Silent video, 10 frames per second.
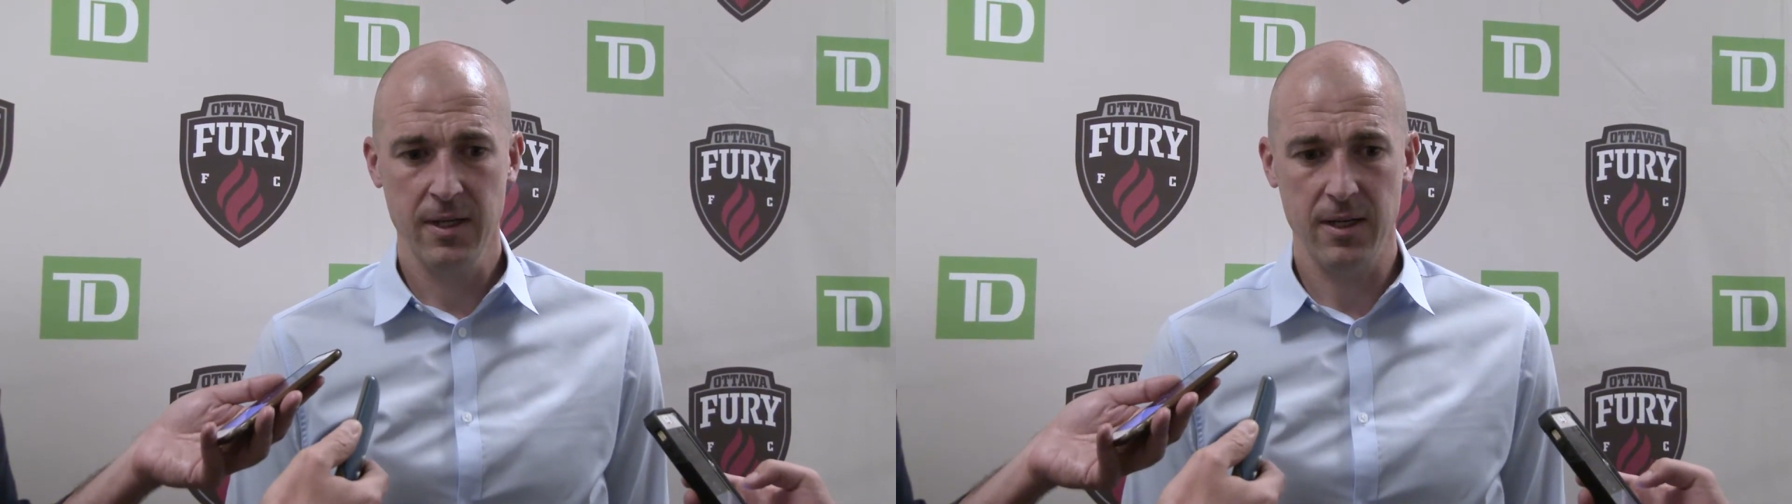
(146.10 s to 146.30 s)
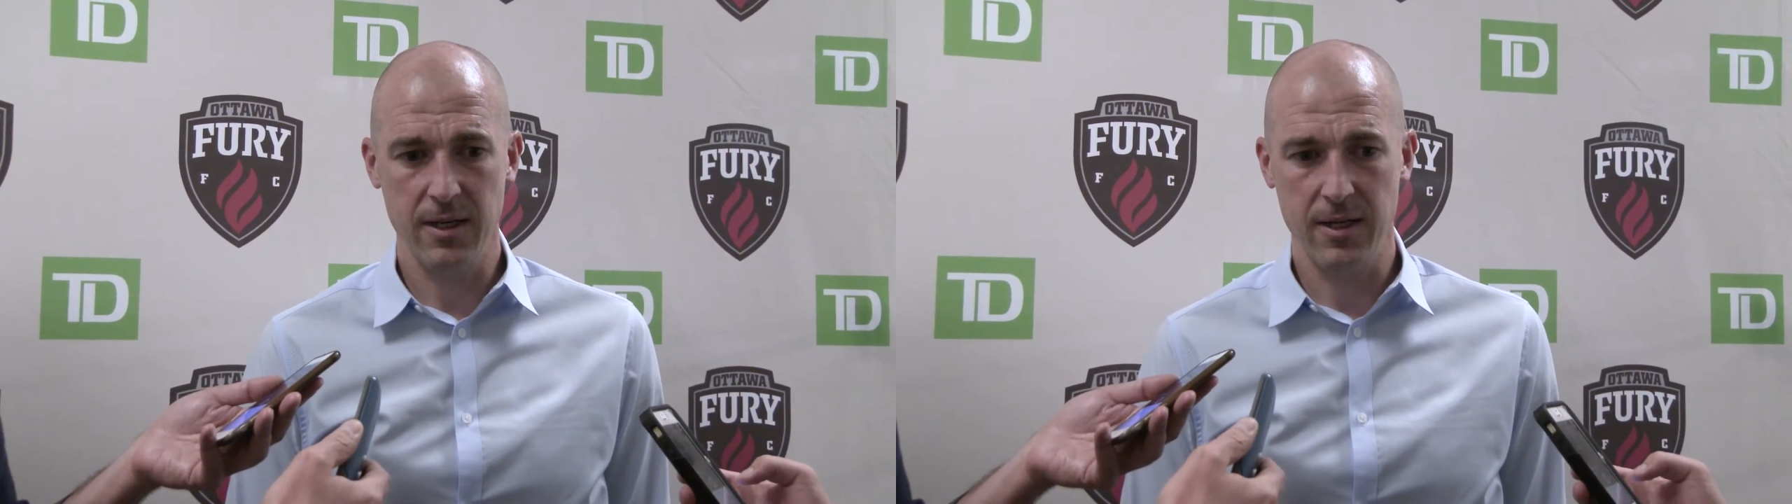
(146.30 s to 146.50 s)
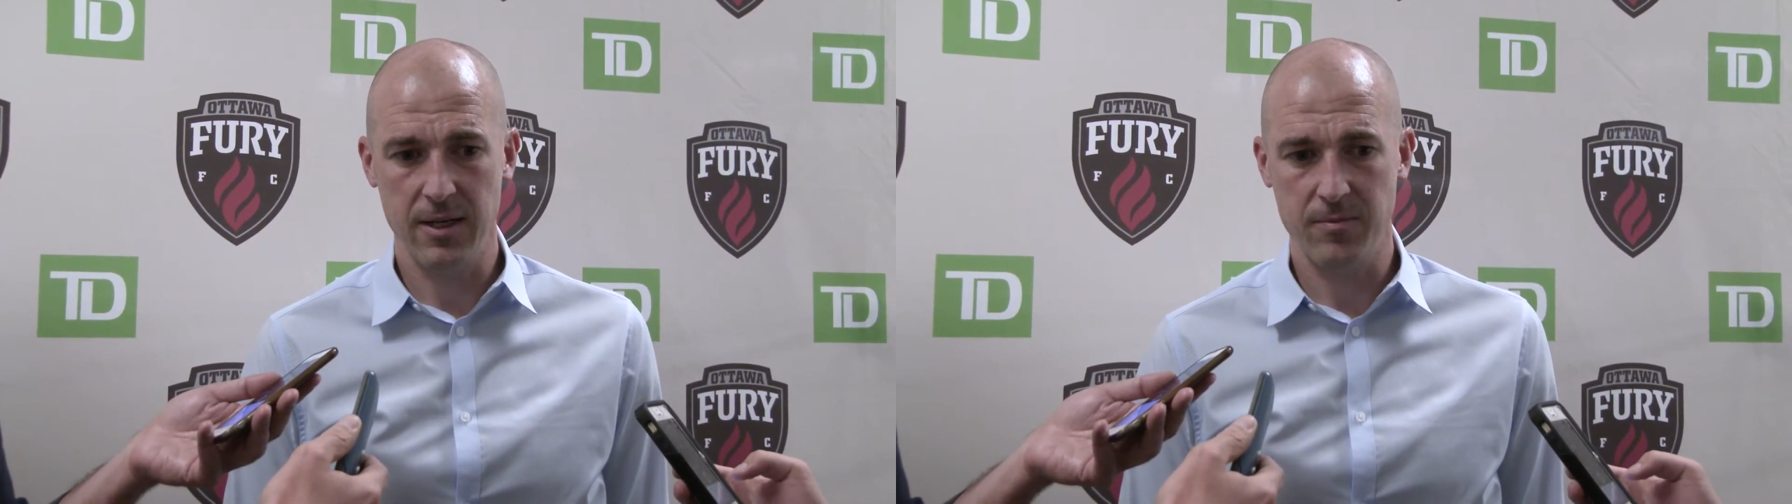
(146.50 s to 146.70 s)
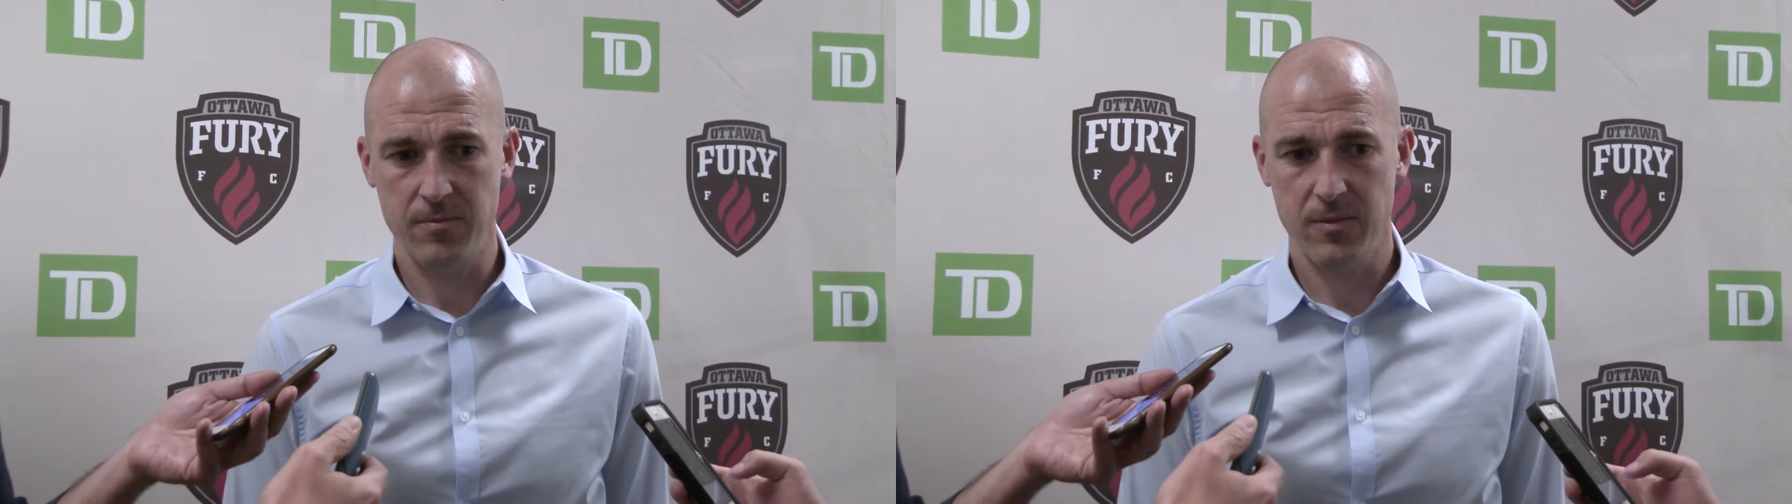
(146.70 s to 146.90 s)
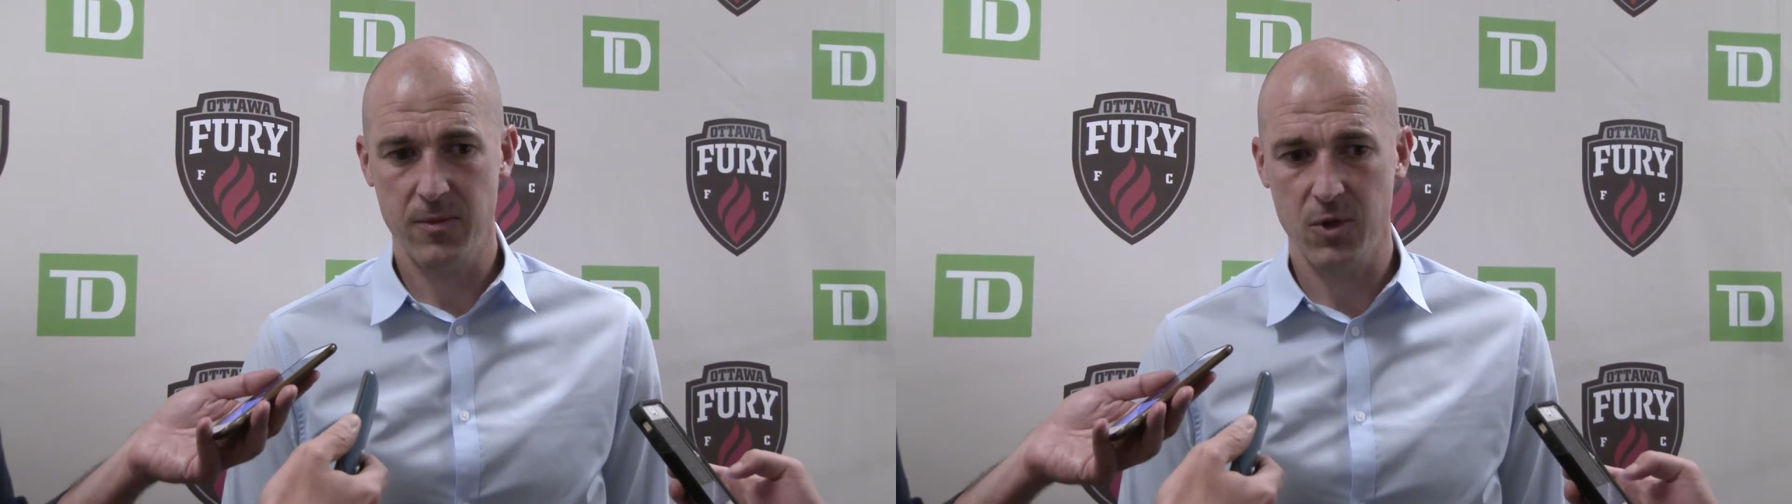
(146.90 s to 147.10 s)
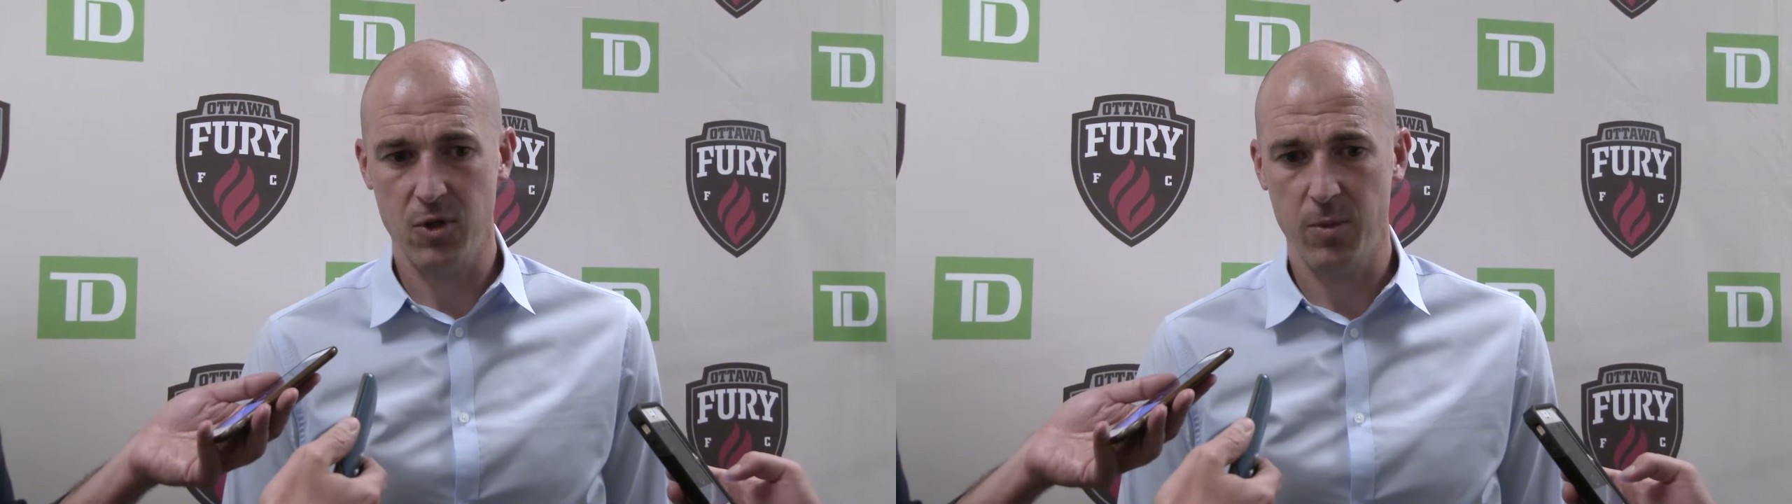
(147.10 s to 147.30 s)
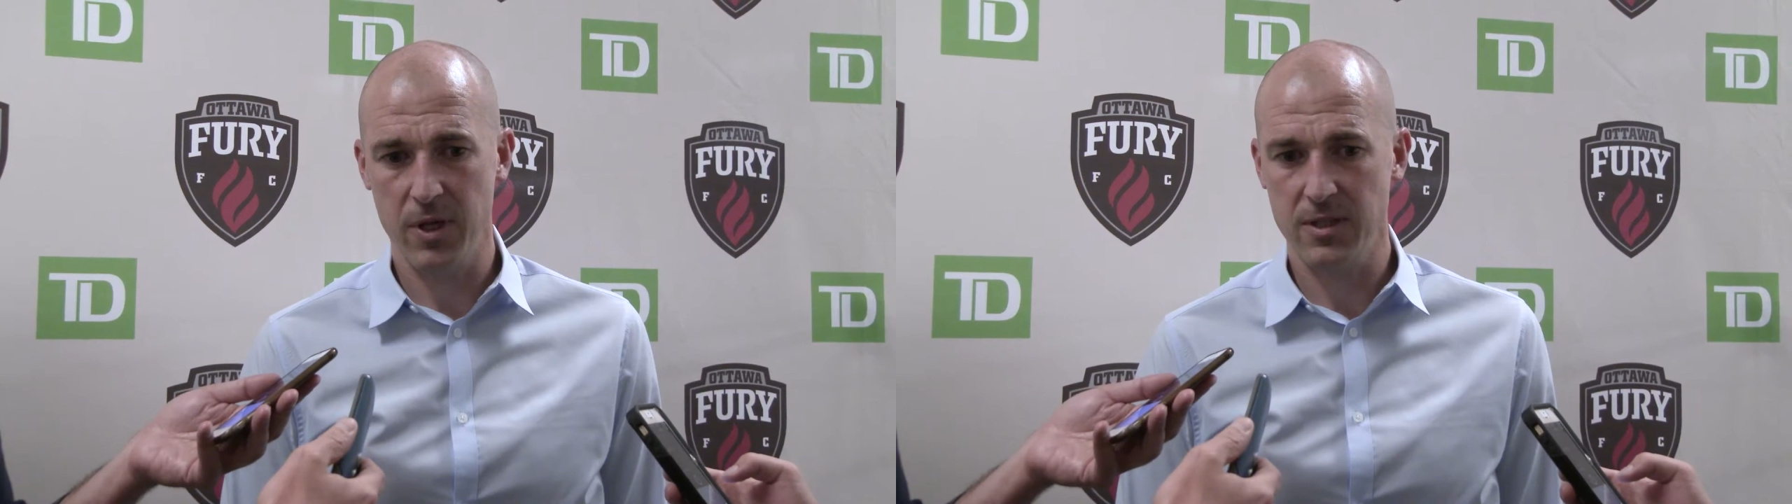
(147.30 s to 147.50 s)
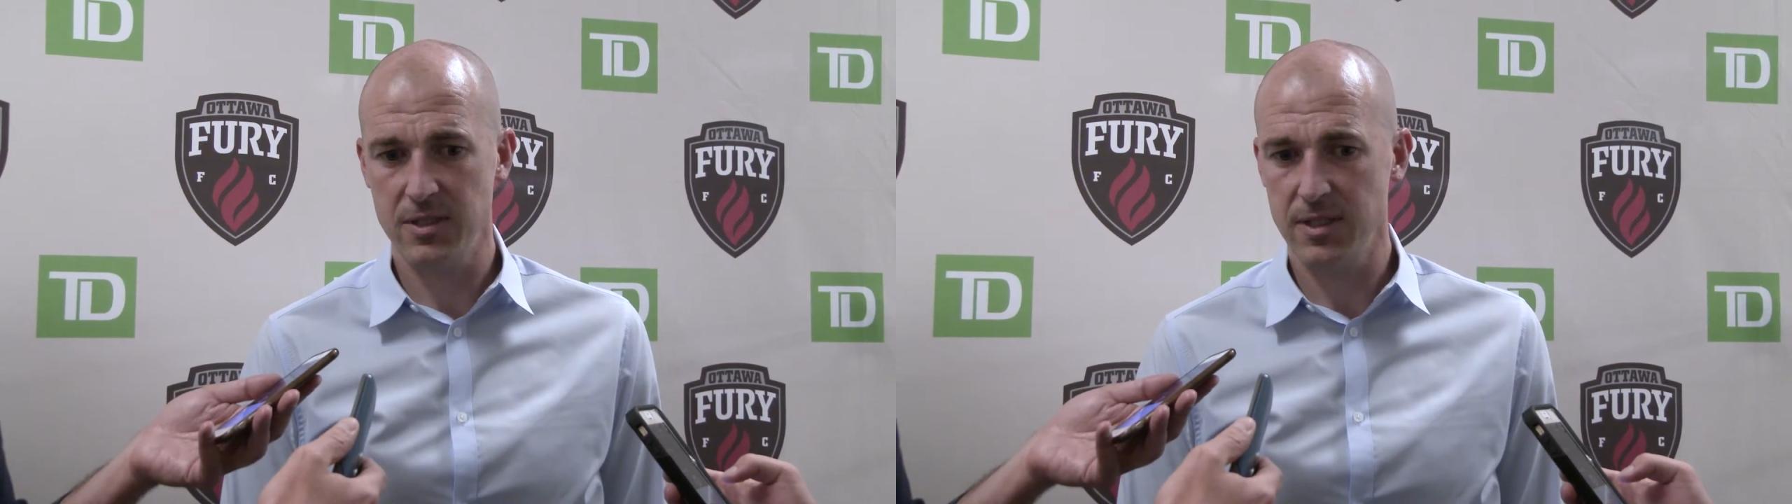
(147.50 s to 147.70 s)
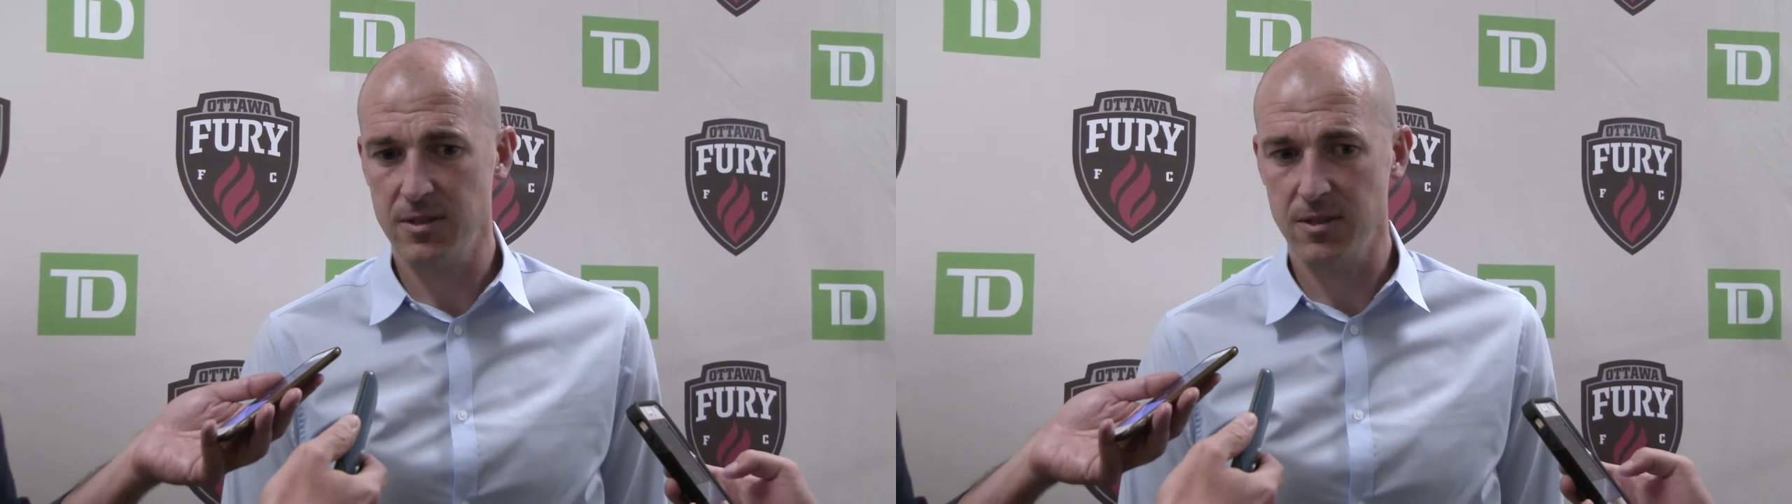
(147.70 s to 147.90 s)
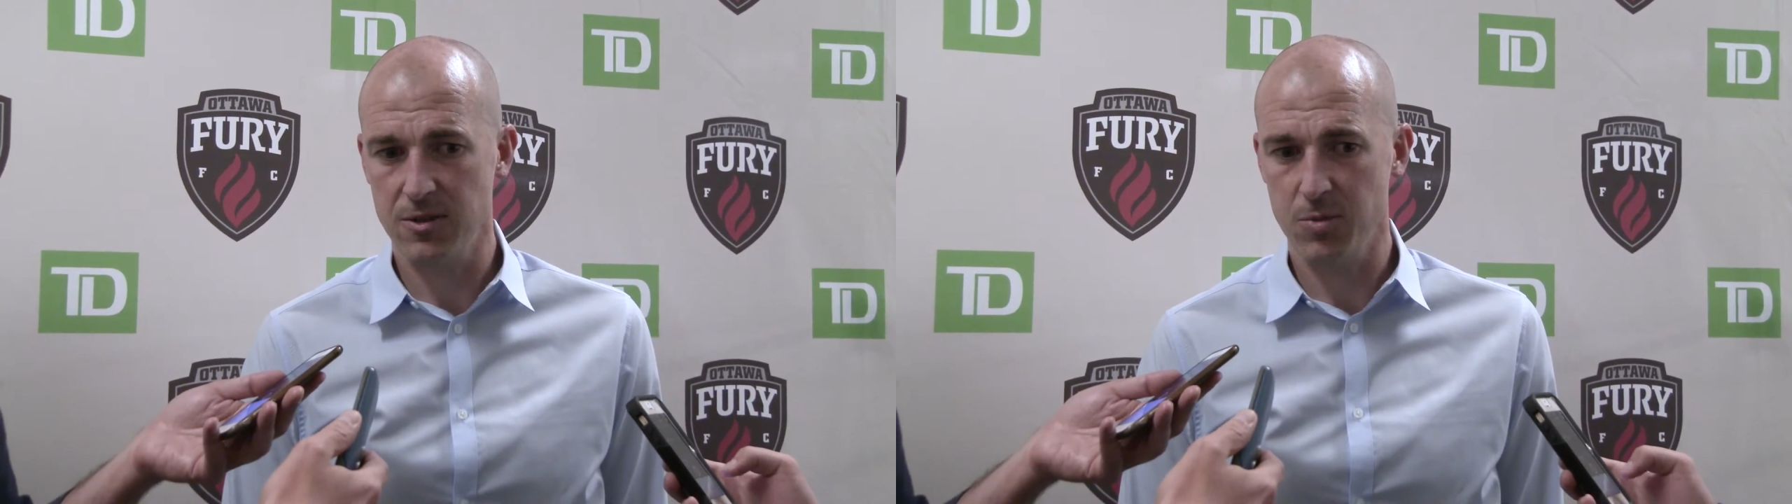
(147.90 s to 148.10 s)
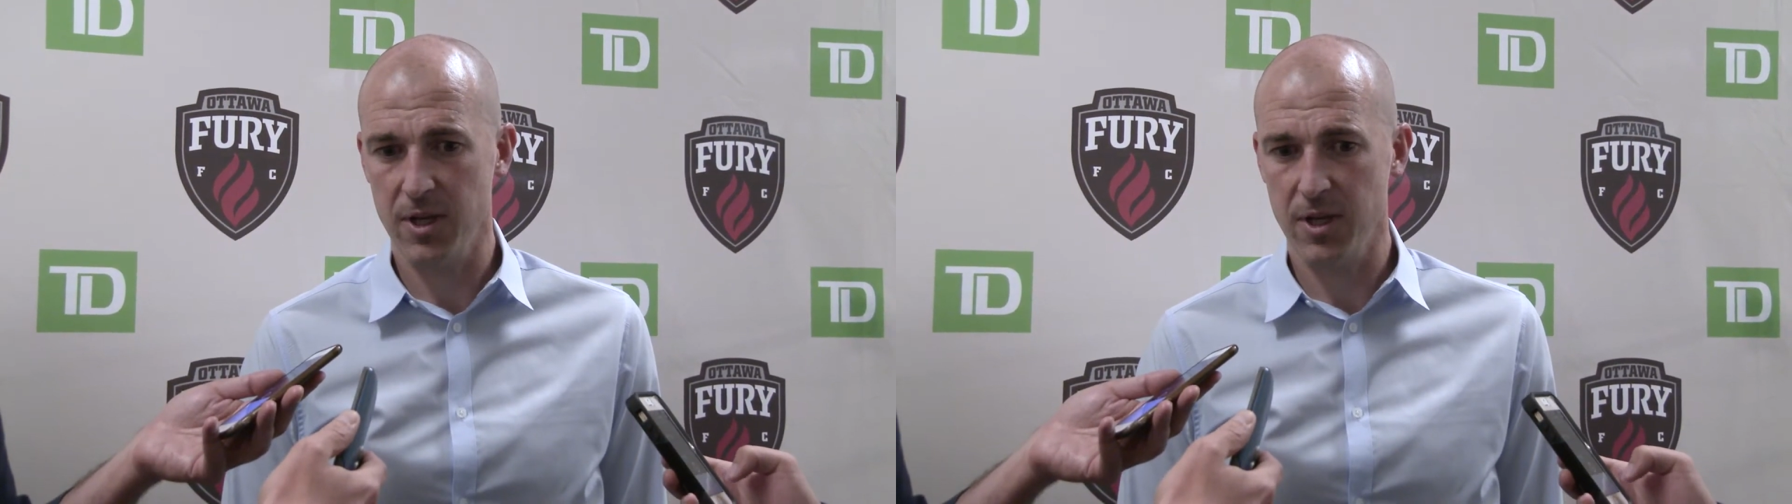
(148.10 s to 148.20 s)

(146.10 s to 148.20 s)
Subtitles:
their ability to